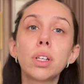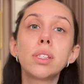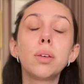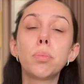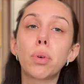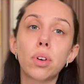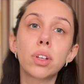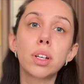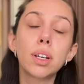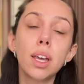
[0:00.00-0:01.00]
is
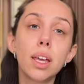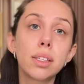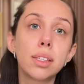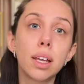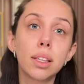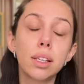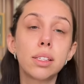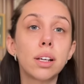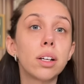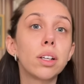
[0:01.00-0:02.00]
important is that I
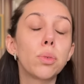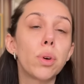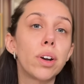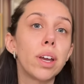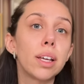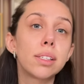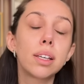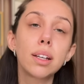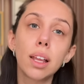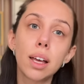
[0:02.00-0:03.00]
started wearing
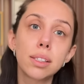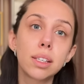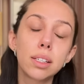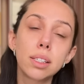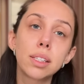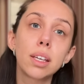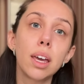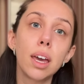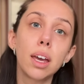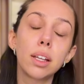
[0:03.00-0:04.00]
sunglasses,
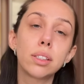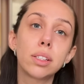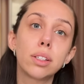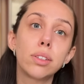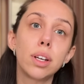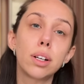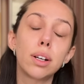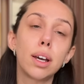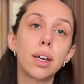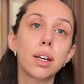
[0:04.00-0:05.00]
and
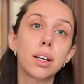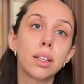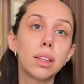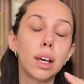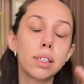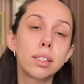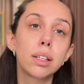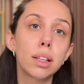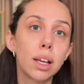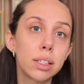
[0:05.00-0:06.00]
they're like light
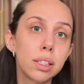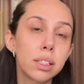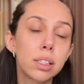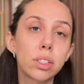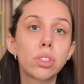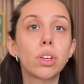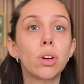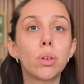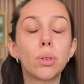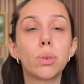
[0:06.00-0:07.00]
sunglasses,
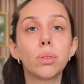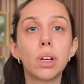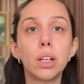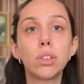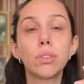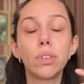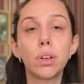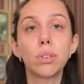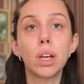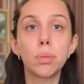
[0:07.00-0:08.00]
so I don't
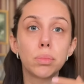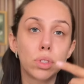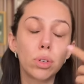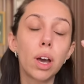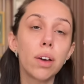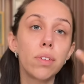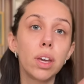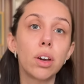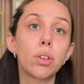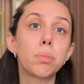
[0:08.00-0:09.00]
feel them too
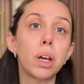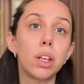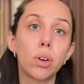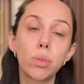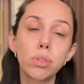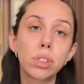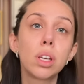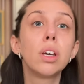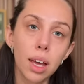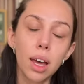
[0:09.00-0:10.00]
heavy on my nose.
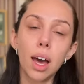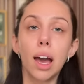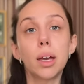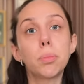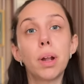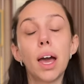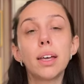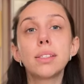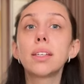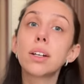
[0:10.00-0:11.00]
I
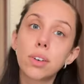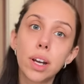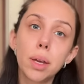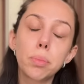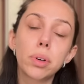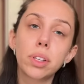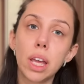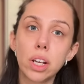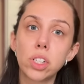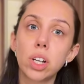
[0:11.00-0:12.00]
apply sun cream
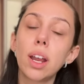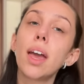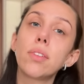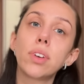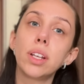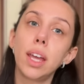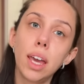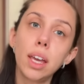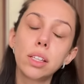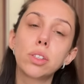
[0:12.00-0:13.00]
protection every
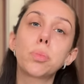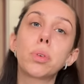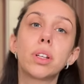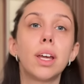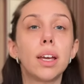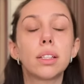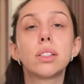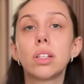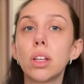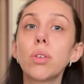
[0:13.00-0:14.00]
day to
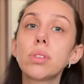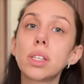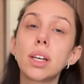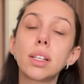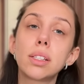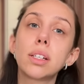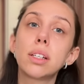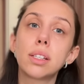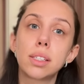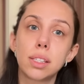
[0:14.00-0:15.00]
protect the nose and
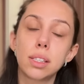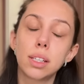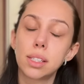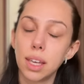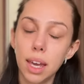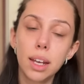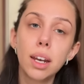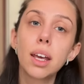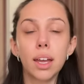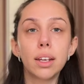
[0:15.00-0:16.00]
the
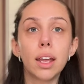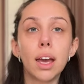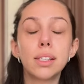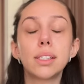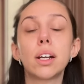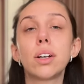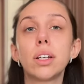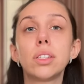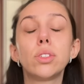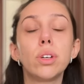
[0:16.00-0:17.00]
skin. And I
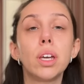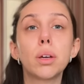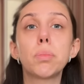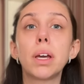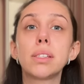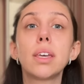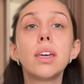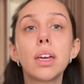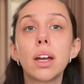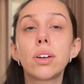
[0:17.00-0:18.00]
started doing my
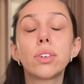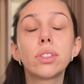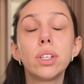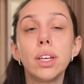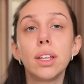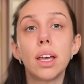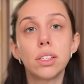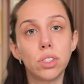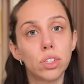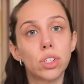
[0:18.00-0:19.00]
skincare routine
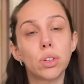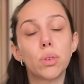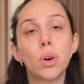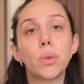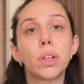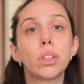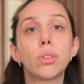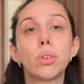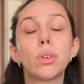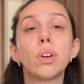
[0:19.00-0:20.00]
as usual, going
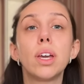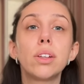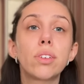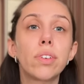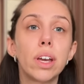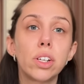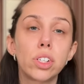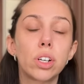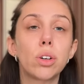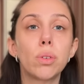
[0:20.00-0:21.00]
to
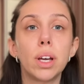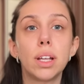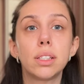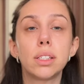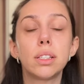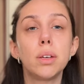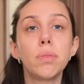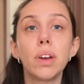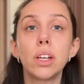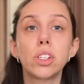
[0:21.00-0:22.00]
hydrofacial and
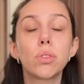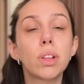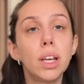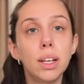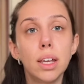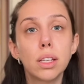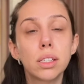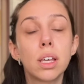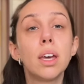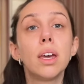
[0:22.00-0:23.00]
deep facial
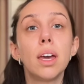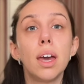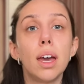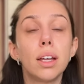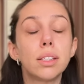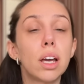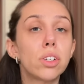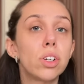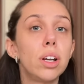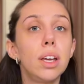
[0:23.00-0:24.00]
cleanings. And
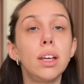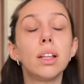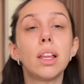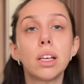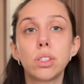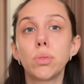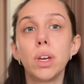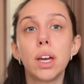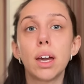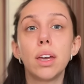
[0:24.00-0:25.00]
actually, last
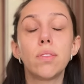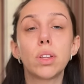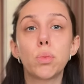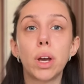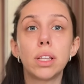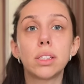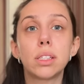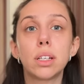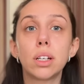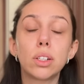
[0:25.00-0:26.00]
week I even went
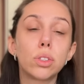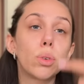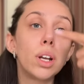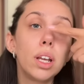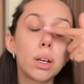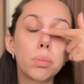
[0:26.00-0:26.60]
to clean up